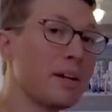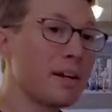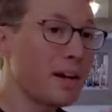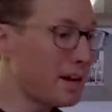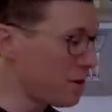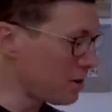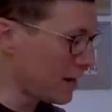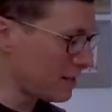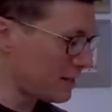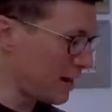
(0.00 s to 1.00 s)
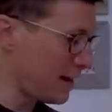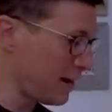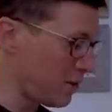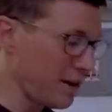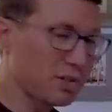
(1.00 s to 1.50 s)
I know you guys said I
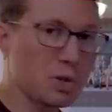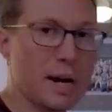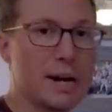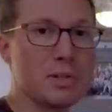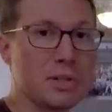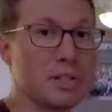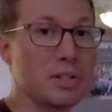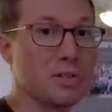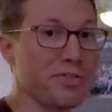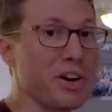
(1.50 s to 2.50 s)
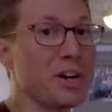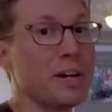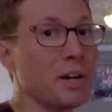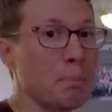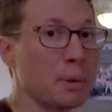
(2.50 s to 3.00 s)
don't have shrouds and this is a very
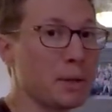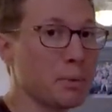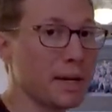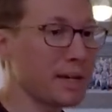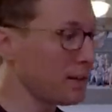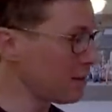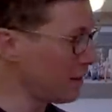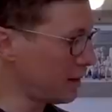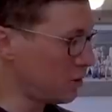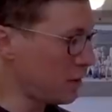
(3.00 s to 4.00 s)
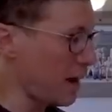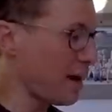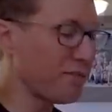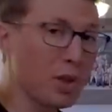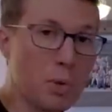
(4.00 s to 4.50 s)
incomplete rig, like you'd
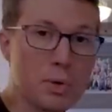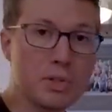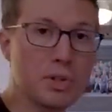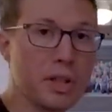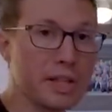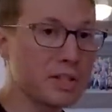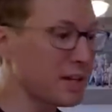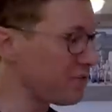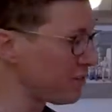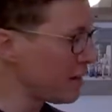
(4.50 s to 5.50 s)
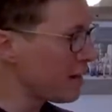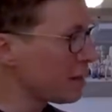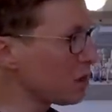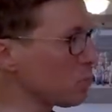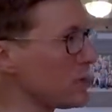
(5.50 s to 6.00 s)
have lowers and all that stuff.
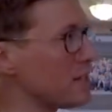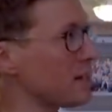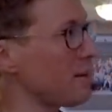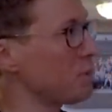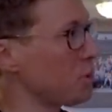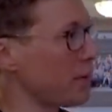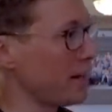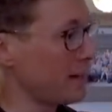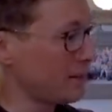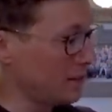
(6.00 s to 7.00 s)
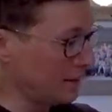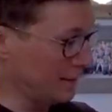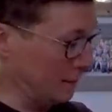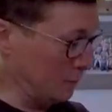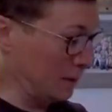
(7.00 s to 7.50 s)
The reason I'm doing it
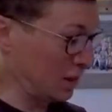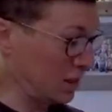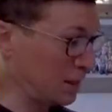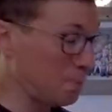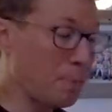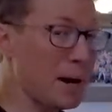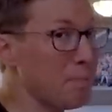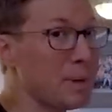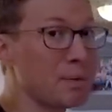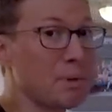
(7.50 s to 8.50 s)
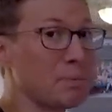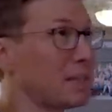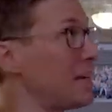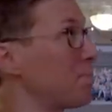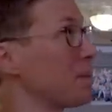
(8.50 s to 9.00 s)
with the bare minimum to
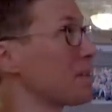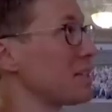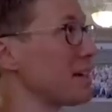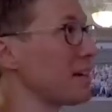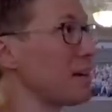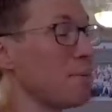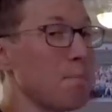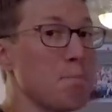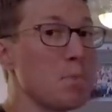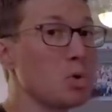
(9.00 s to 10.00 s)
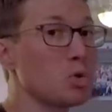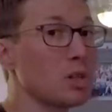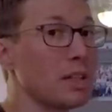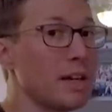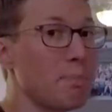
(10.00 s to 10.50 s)
keep this stick
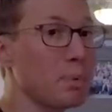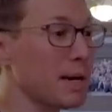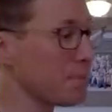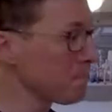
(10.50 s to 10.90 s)
mostly upright